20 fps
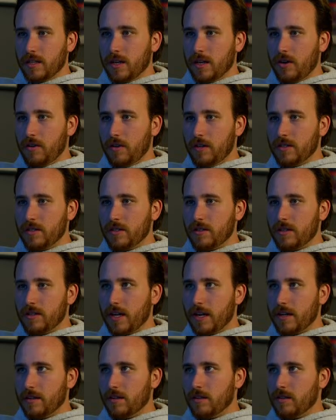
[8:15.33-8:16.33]
Oh, it is under
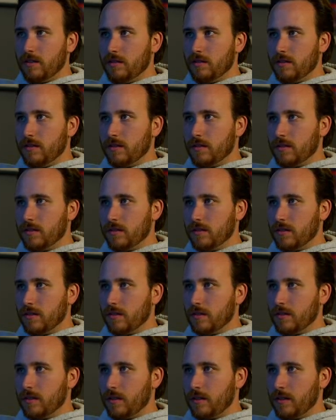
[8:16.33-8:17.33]
downloads.
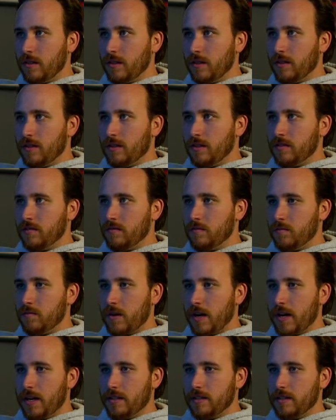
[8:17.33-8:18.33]
That's
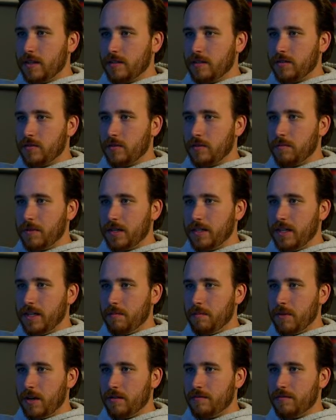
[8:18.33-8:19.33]
why it's not sorted by
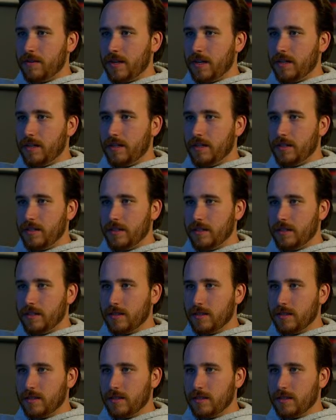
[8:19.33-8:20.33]
date modified.
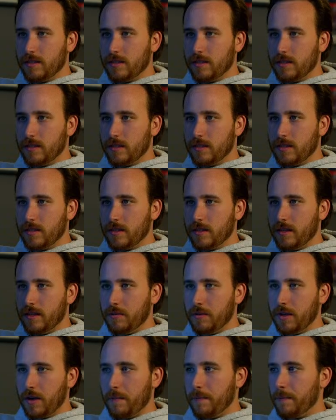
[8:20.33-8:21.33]

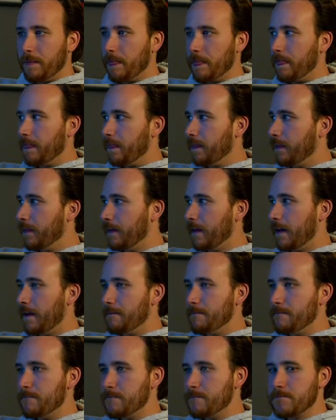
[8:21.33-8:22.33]
There we go. Okay.
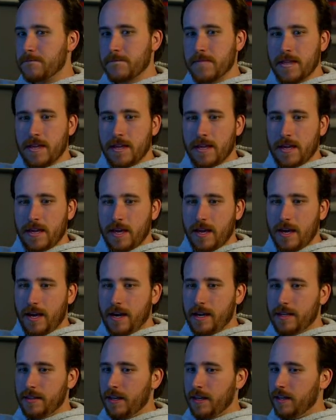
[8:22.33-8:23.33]

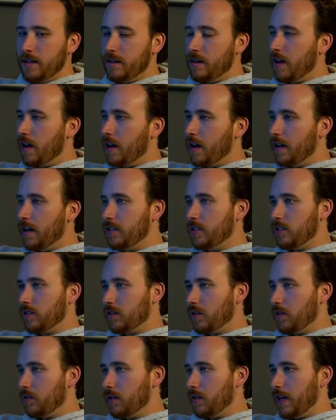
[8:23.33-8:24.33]
And then
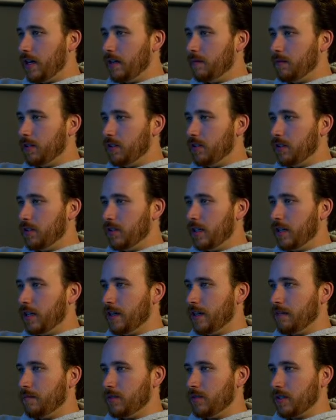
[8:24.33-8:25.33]
just load that image in
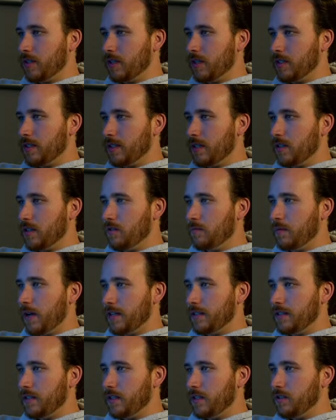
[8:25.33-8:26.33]
there. I'm just going to set the
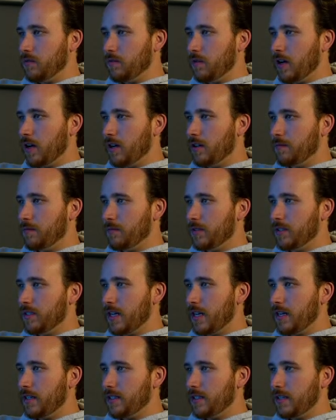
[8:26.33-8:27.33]
opacity to
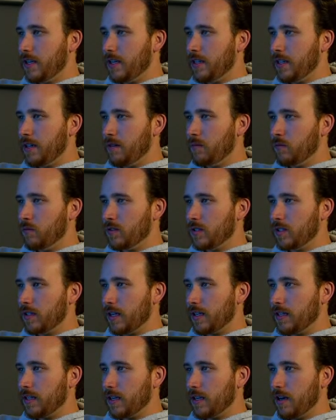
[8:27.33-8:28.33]
100%, and then we'll
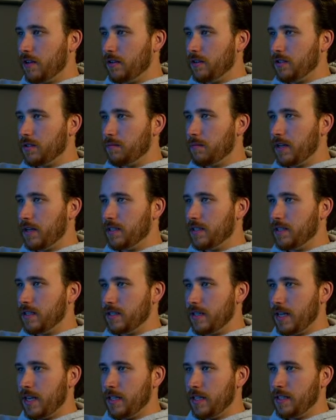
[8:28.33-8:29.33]
select the color space
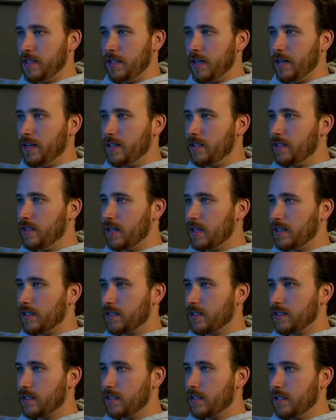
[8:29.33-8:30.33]
as
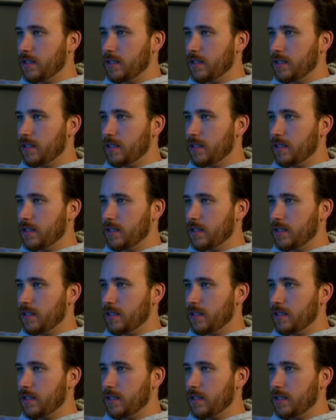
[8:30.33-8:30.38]
1886